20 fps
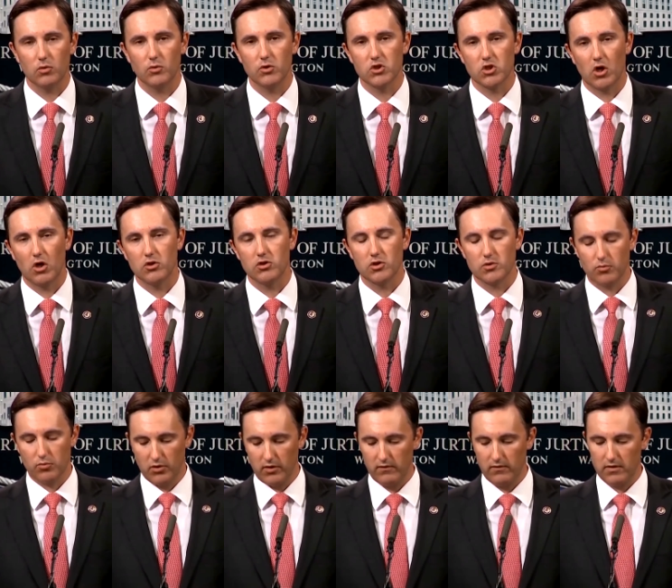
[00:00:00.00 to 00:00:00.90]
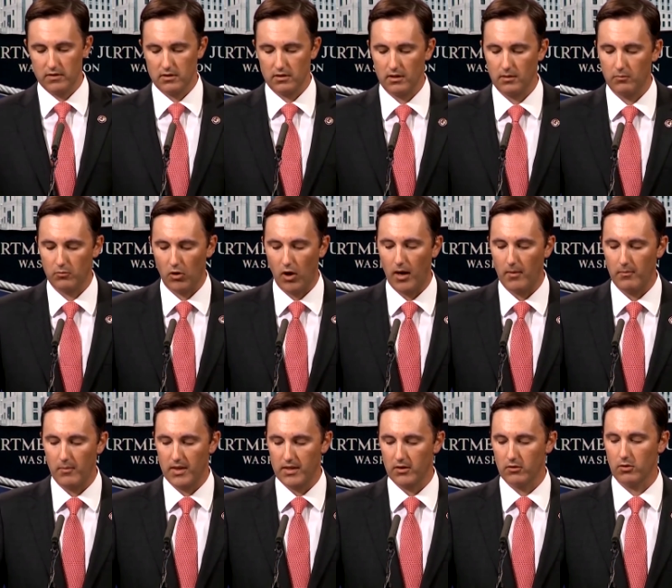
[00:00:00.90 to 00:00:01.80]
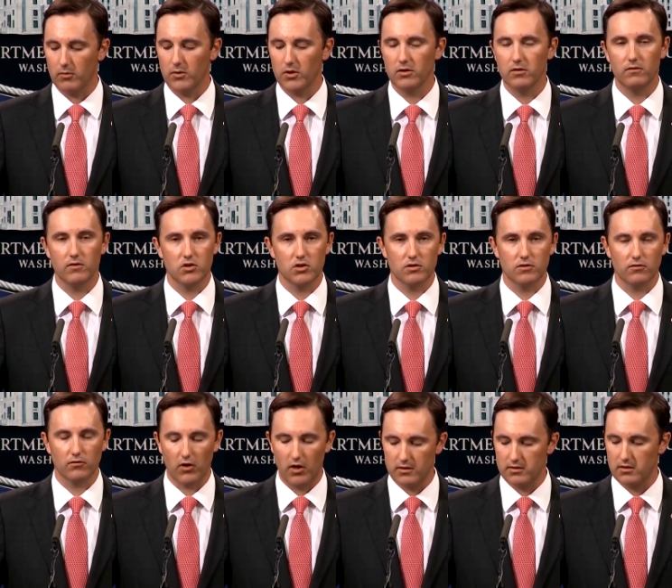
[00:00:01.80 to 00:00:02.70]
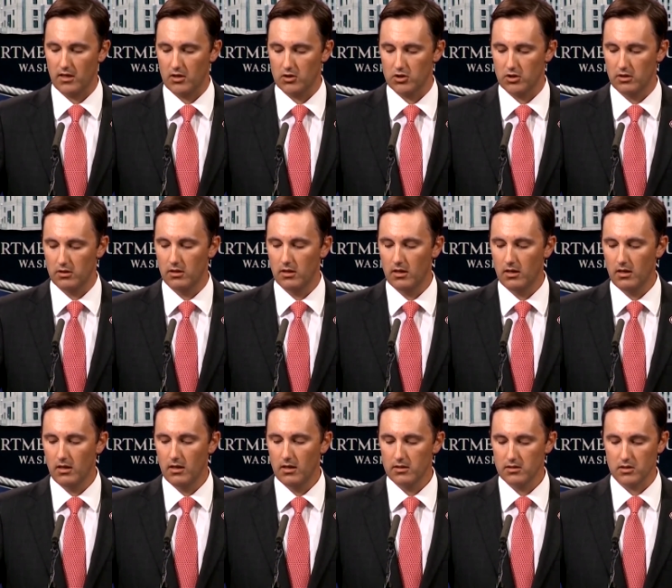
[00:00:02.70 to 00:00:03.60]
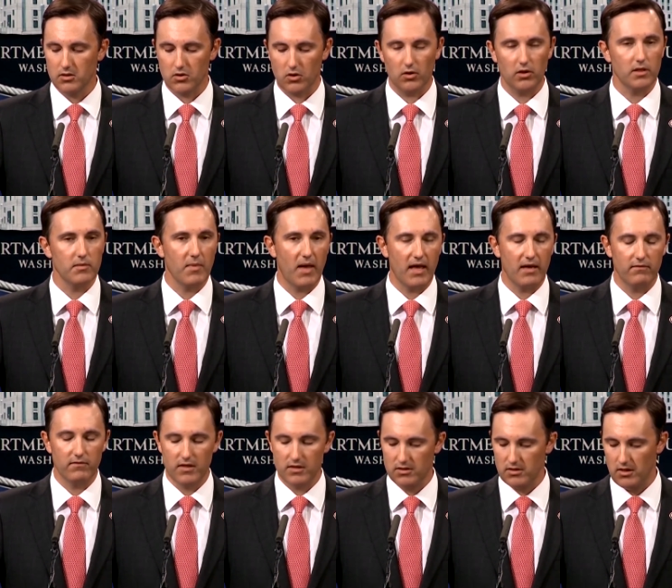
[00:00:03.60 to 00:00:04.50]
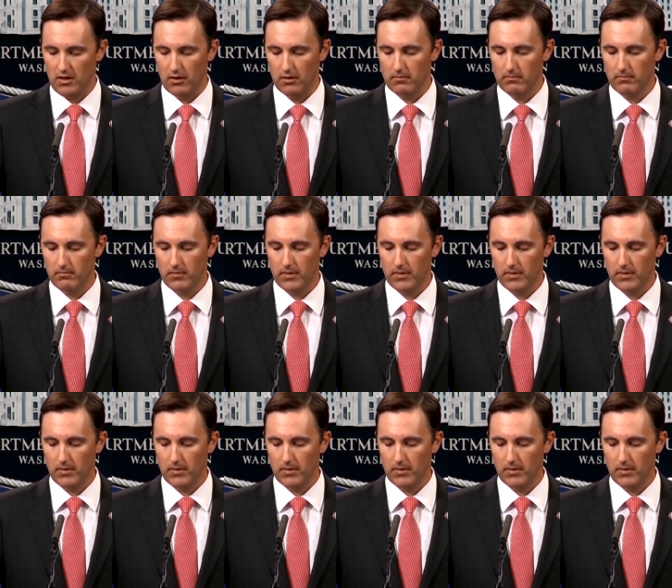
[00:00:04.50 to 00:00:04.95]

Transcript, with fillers: with charges previously brought by the Criminal Division's fraud section since early May of this year,